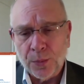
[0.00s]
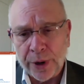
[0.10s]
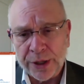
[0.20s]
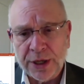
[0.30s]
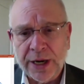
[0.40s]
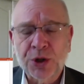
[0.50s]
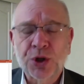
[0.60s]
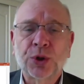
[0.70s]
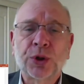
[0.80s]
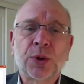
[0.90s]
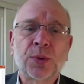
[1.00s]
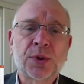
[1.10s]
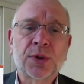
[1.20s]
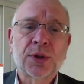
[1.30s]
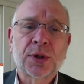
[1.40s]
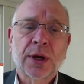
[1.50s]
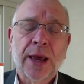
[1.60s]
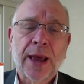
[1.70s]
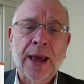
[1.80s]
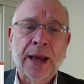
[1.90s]
residential use
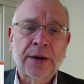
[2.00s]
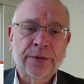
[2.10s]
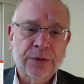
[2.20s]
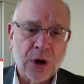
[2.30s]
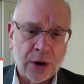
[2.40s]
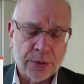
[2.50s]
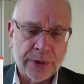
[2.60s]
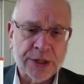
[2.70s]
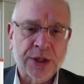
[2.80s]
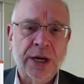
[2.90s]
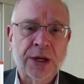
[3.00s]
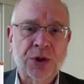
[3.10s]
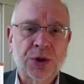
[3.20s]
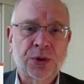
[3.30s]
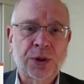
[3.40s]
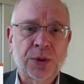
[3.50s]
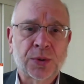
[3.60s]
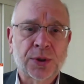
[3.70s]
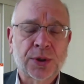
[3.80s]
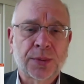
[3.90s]
and of non-residential
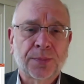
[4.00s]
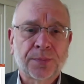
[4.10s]
use.